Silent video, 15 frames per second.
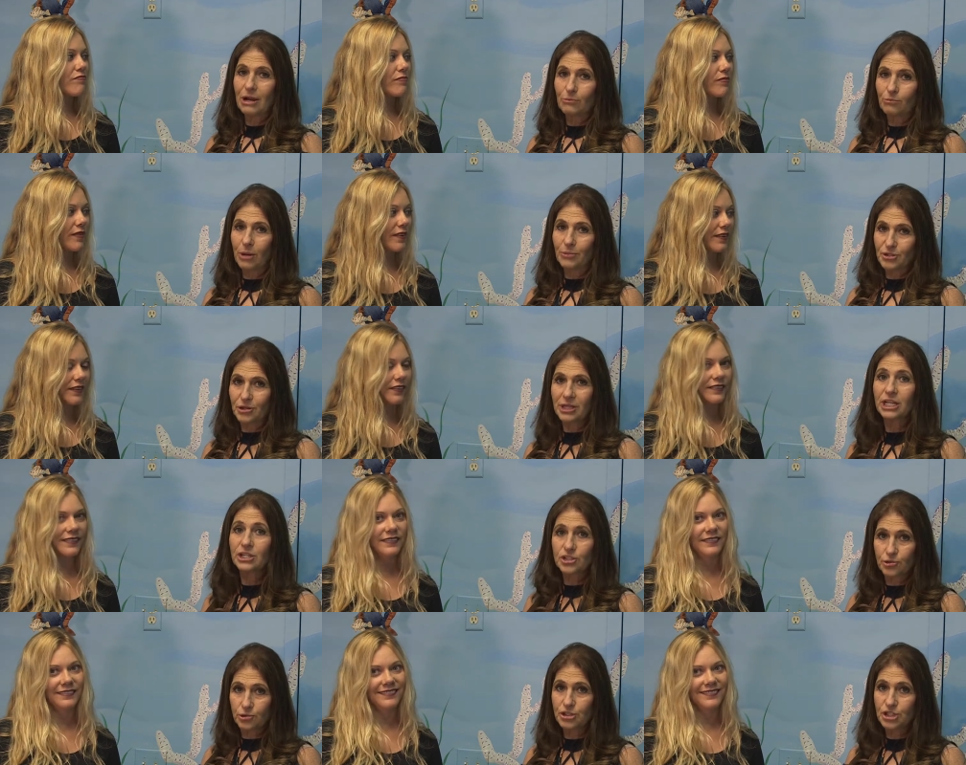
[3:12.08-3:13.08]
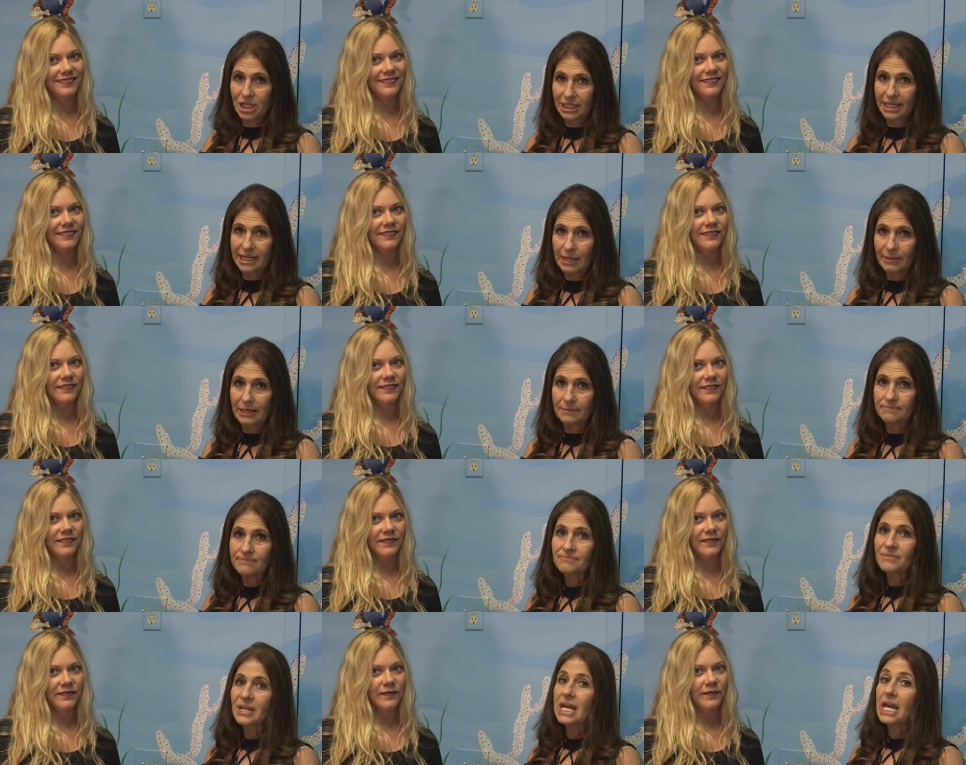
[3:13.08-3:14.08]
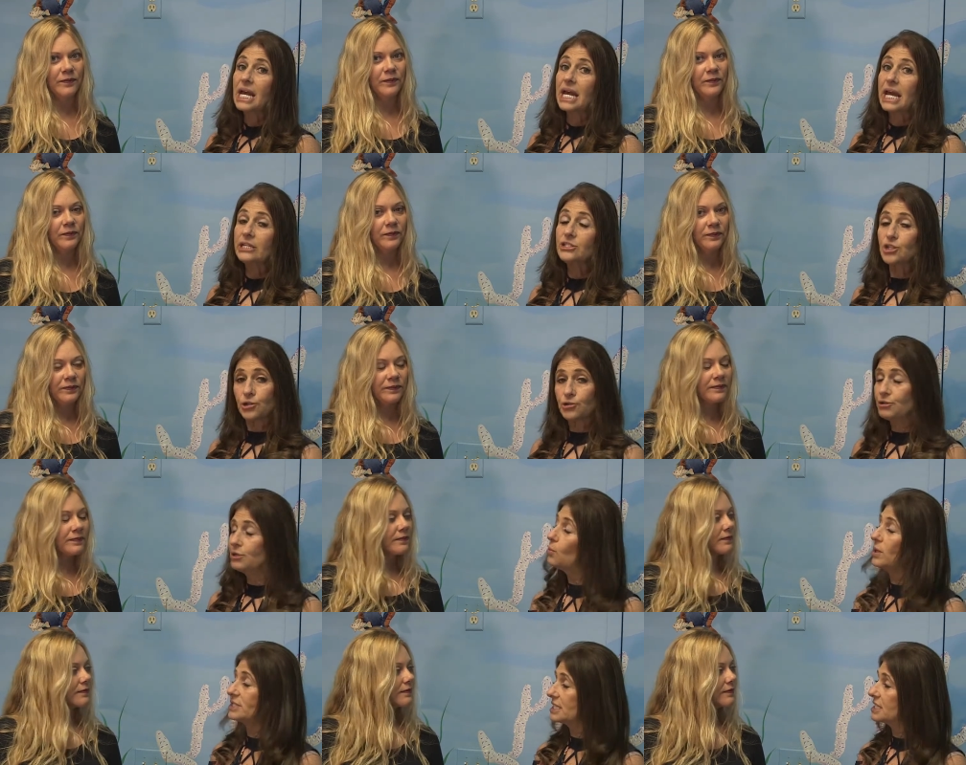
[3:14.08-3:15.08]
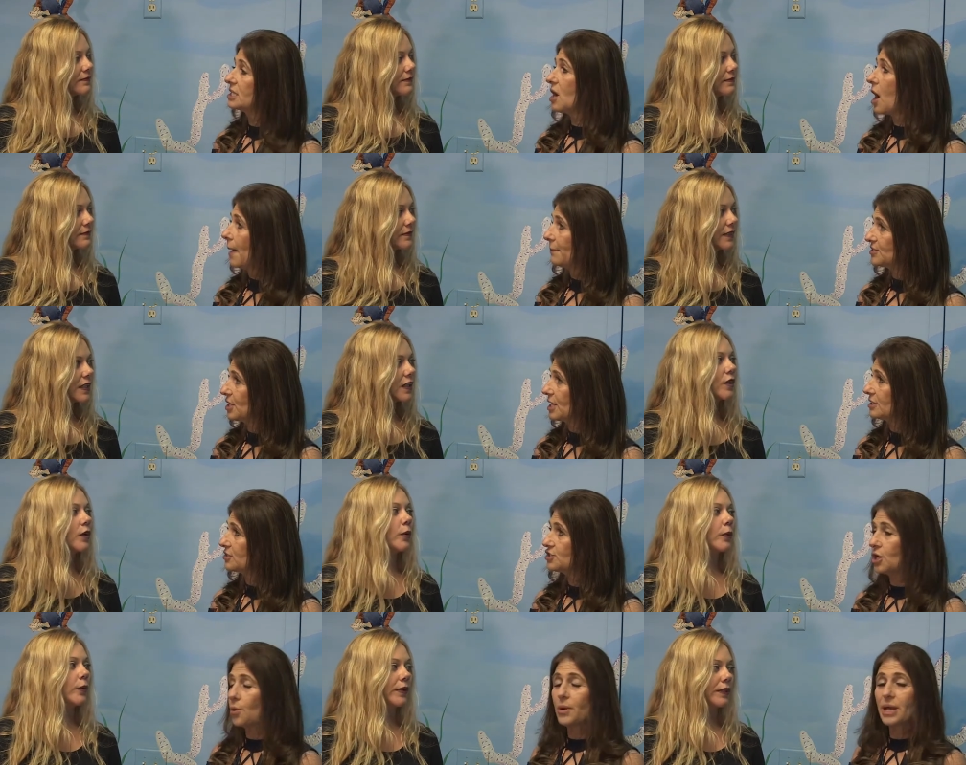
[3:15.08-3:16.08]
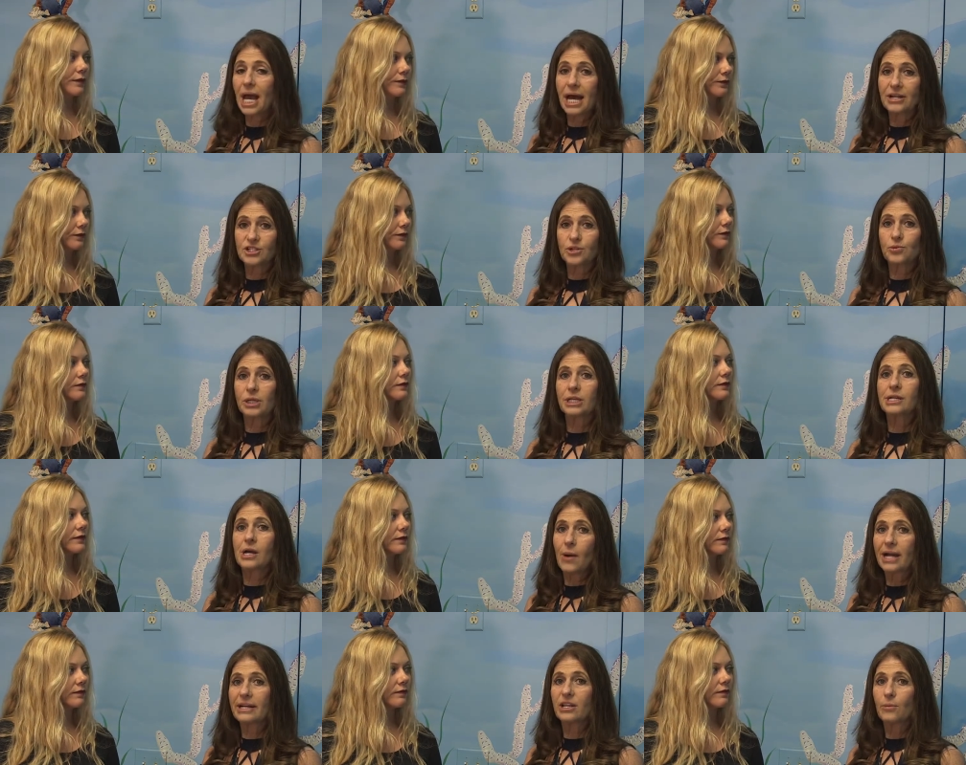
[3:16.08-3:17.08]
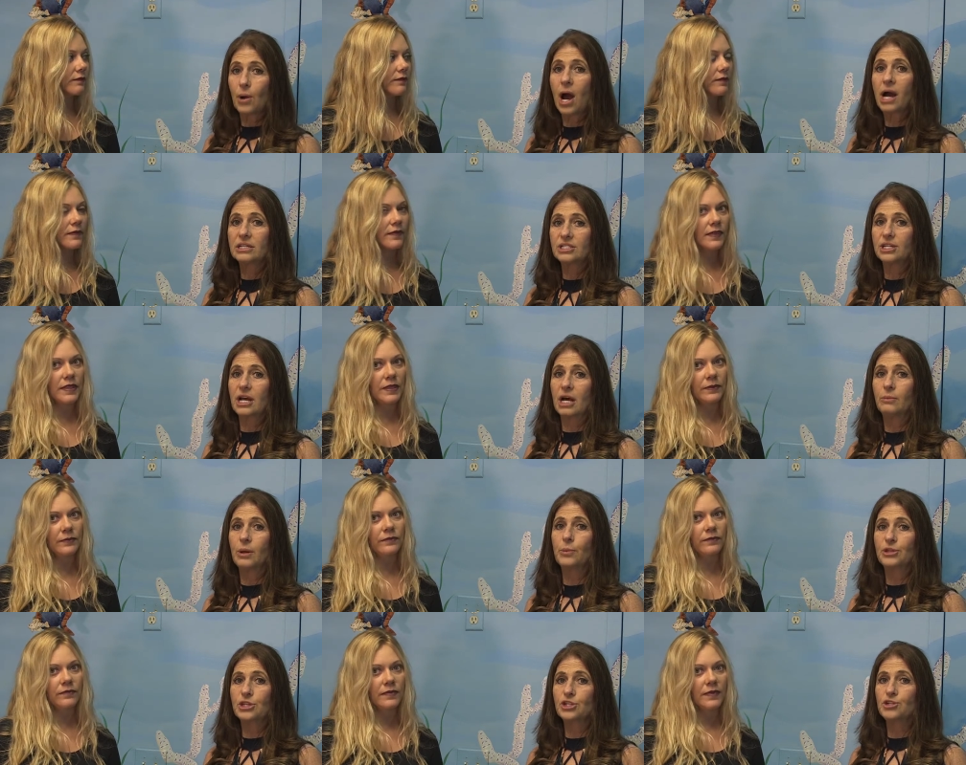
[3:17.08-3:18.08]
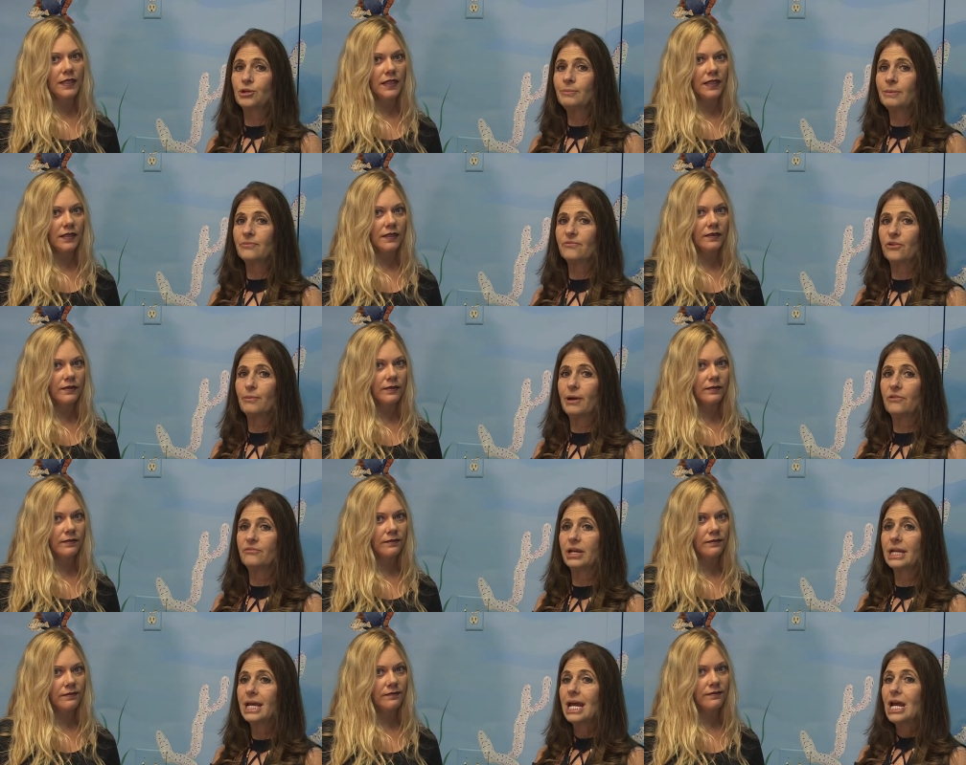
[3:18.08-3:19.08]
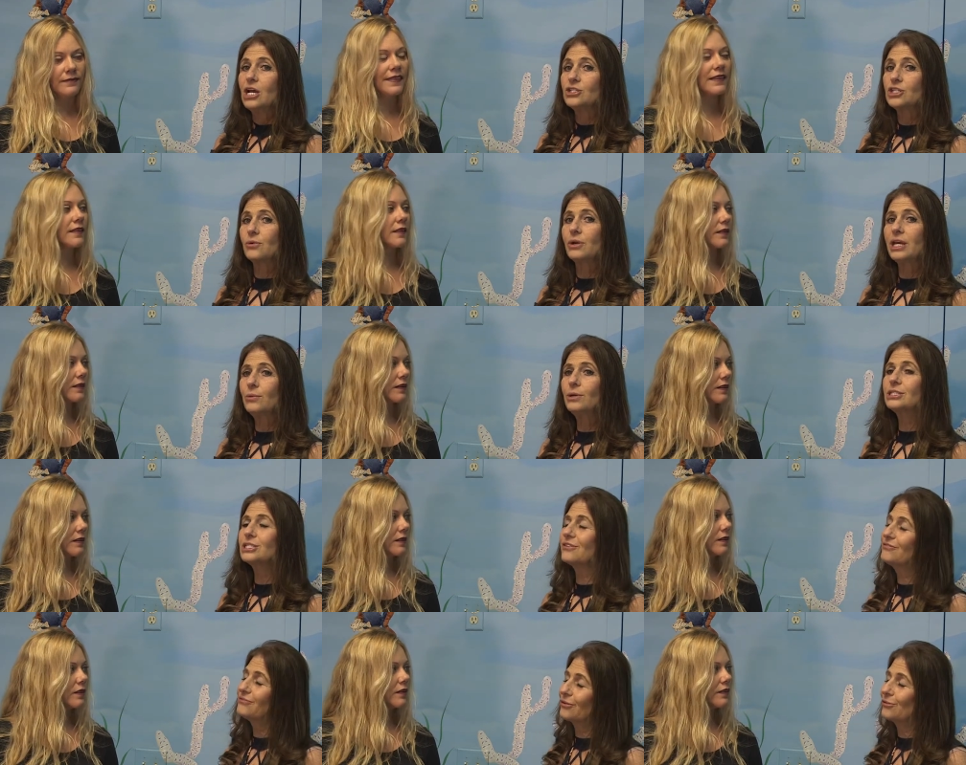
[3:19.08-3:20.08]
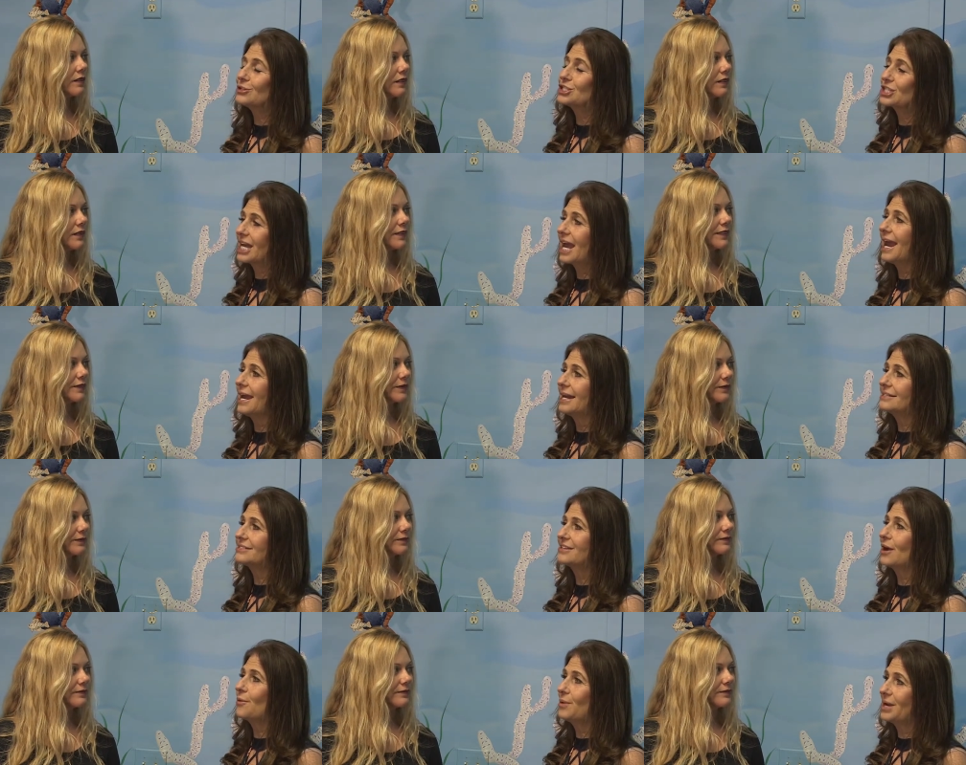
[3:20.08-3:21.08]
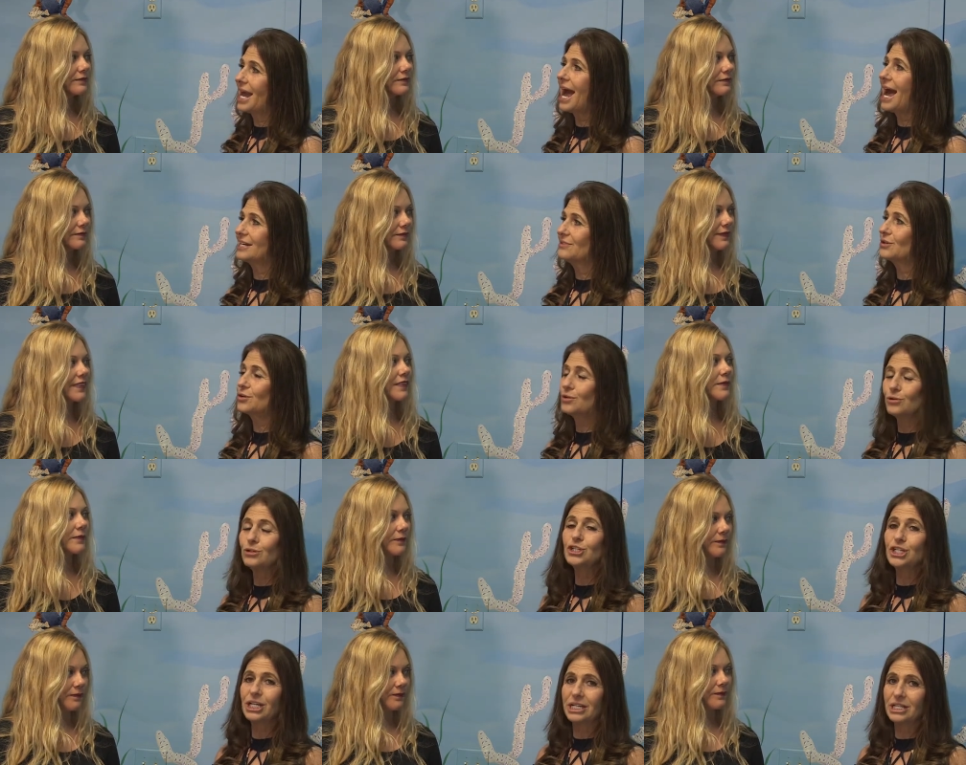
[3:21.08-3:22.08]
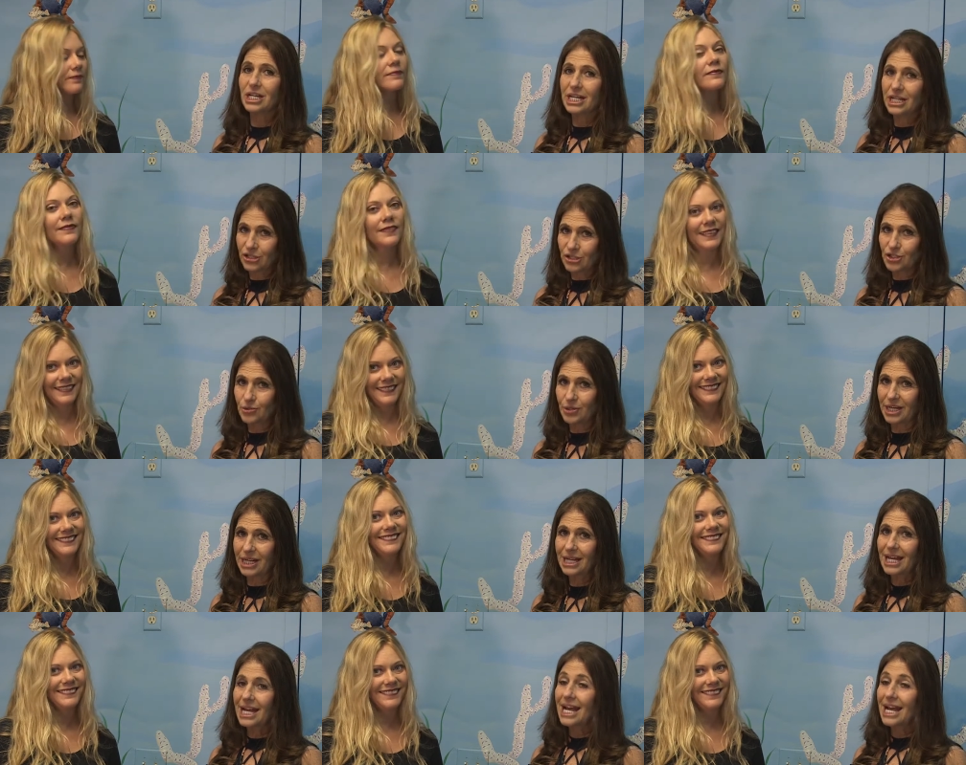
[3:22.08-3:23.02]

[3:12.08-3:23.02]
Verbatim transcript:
Speaker 1: rupturing his cruciate ligament. And surgery wasn't an option, so we had to really go out of the box to come up with a treatment for Melvin. So he was the first case that we had of a cruciate injury